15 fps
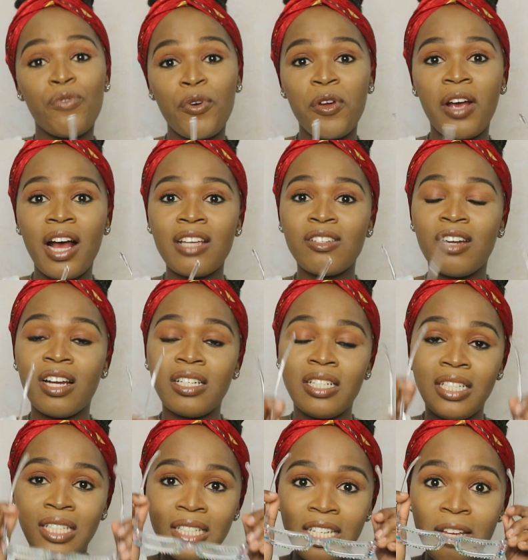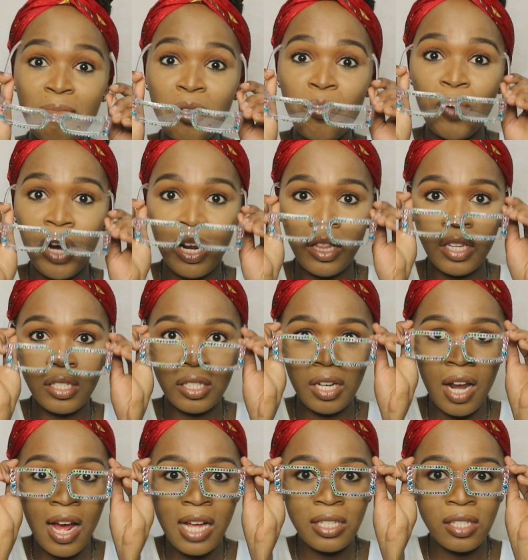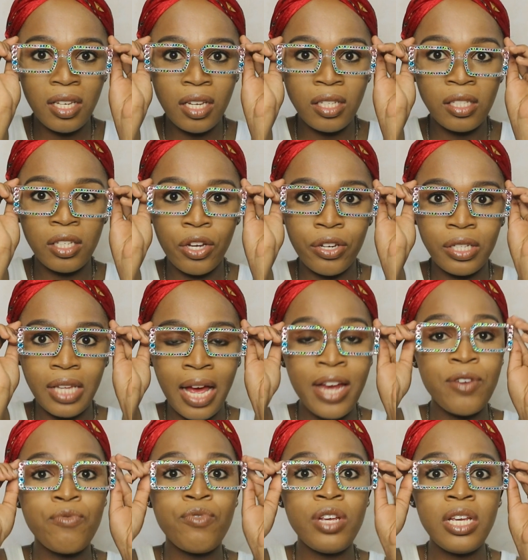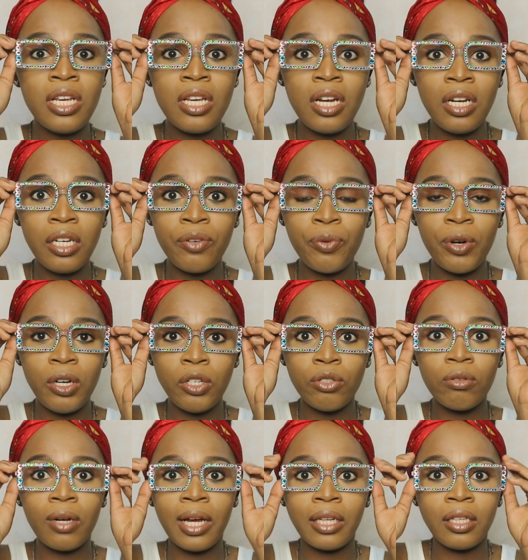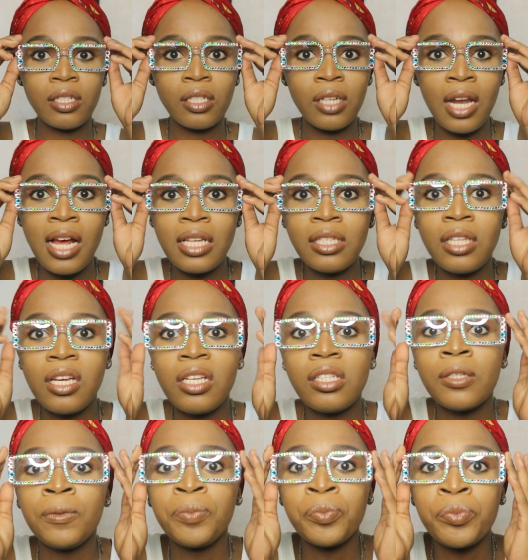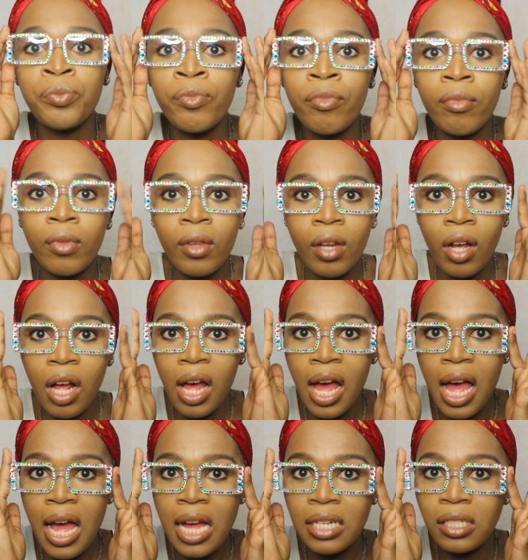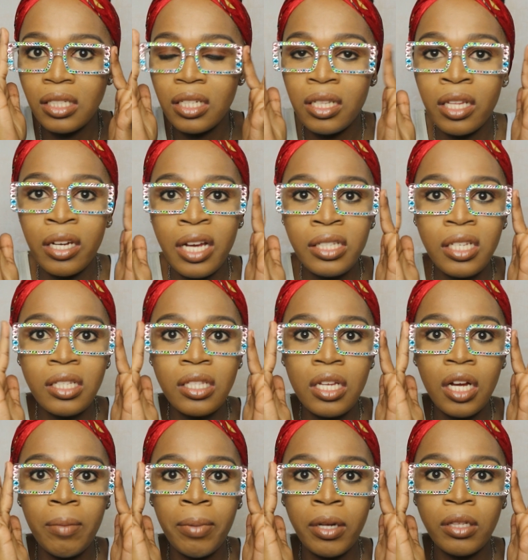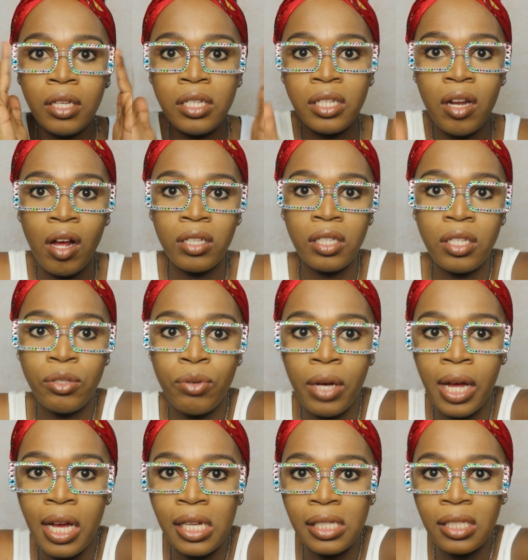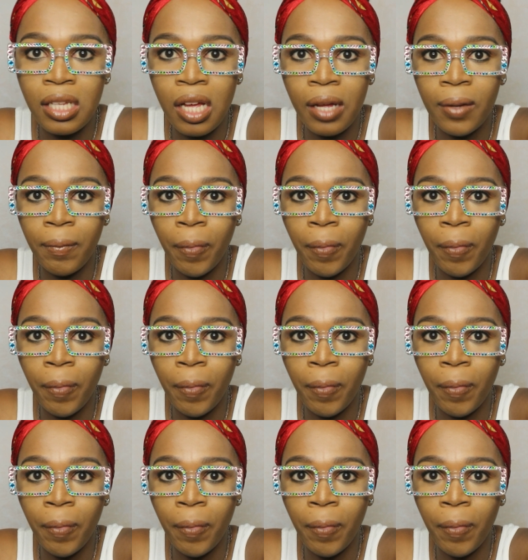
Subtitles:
for you guys to actually see me wearing these glasses, because I really do like these glasses. And the nicest thing about these glasses, you guys,